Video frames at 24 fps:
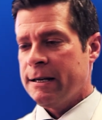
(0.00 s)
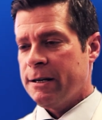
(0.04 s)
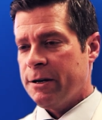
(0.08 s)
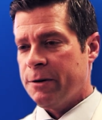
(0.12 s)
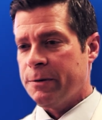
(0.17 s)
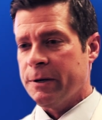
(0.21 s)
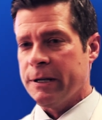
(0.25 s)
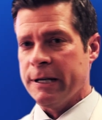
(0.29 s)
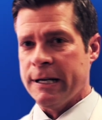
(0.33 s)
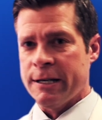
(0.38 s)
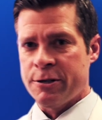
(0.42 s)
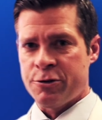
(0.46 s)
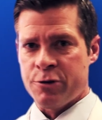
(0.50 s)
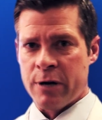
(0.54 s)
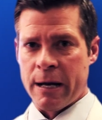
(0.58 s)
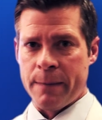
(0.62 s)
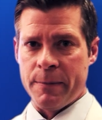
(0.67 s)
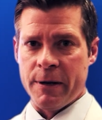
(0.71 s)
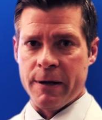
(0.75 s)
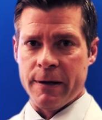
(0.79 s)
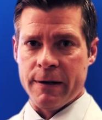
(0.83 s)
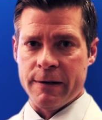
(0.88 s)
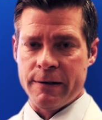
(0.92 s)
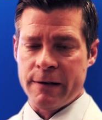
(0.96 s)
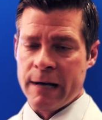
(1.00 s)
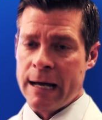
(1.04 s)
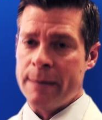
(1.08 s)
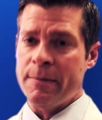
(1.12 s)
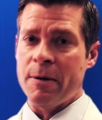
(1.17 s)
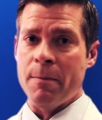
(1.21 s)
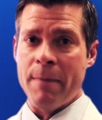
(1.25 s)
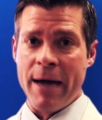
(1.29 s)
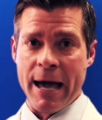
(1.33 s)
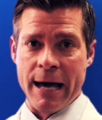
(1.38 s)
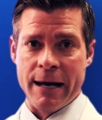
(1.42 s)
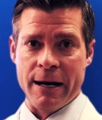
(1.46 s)
It really is time to, time
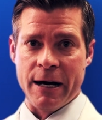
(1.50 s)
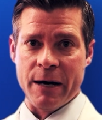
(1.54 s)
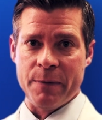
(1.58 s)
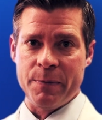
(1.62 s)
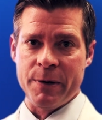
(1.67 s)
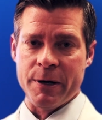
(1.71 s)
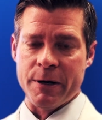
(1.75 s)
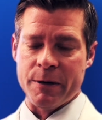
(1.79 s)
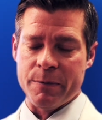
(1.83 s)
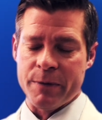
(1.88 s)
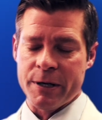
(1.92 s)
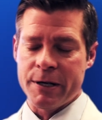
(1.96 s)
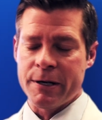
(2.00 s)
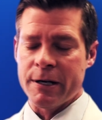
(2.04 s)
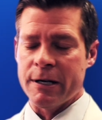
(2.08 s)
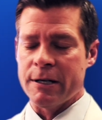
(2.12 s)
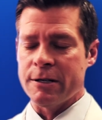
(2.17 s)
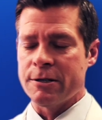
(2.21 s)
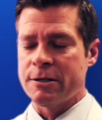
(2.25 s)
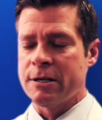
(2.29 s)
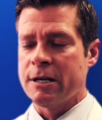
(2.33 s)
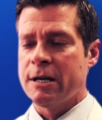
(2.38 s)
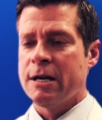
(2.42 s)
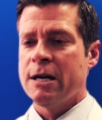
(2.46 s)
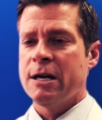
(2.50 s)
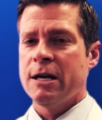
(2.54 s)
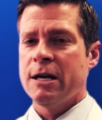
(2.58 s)
to man up here because